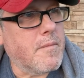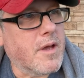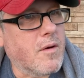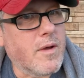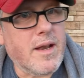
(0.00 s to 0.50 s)

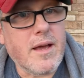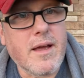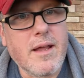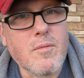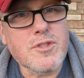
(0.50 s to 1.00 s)
You know, and
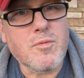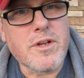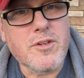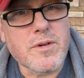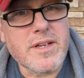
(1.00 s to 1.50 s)
I was
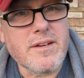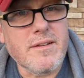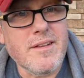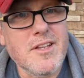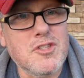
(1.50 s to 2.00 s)
wondering,
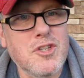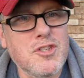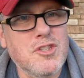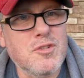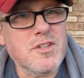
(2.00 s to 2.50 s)

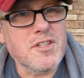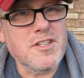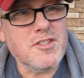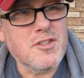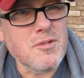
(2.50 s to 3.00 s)

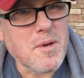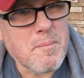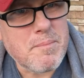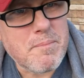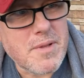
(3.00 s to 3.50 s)

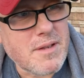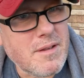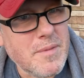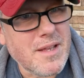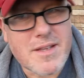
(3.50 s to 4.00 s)
let
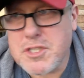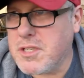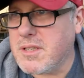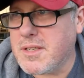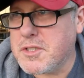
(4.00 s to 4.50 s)
me
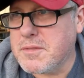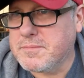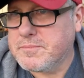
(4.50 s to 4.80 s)
ask you this,